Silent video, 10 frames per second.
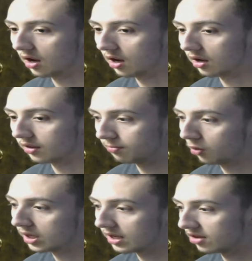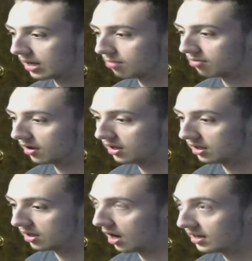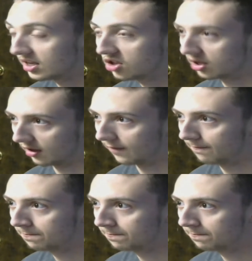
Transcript: the boy is named Nishikita.